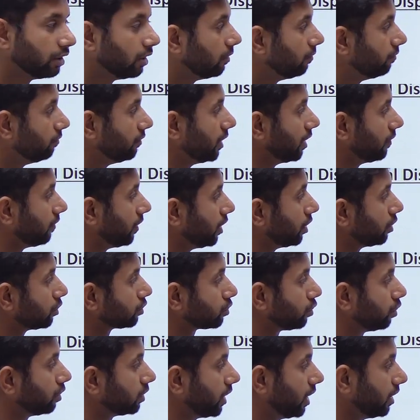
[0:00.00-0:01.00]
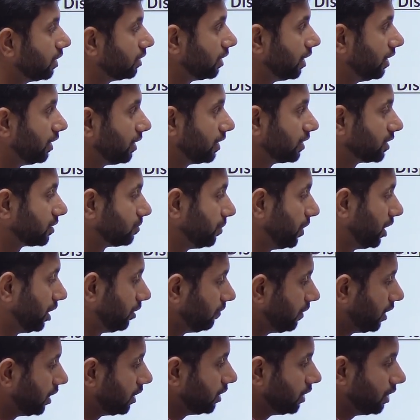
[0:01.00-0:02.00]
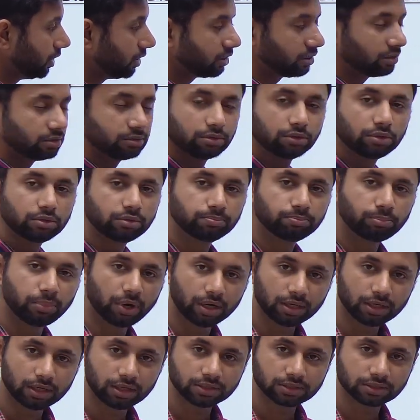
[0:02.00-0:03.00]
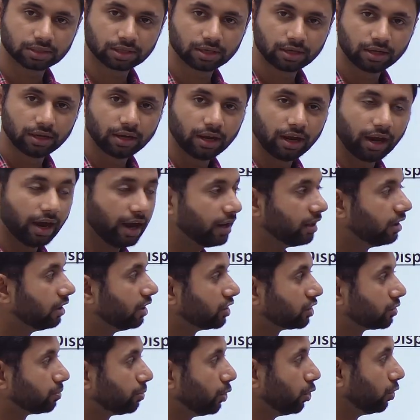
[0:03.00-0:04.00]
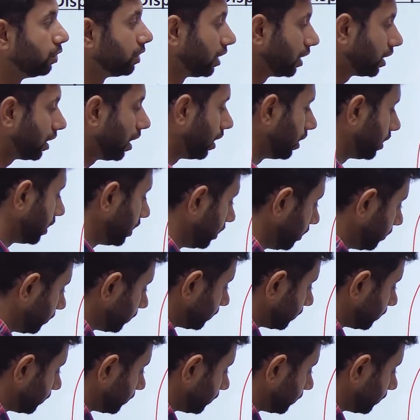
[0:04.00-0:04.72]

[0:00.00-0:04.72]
We have understood that it is between these parties and dispute regarding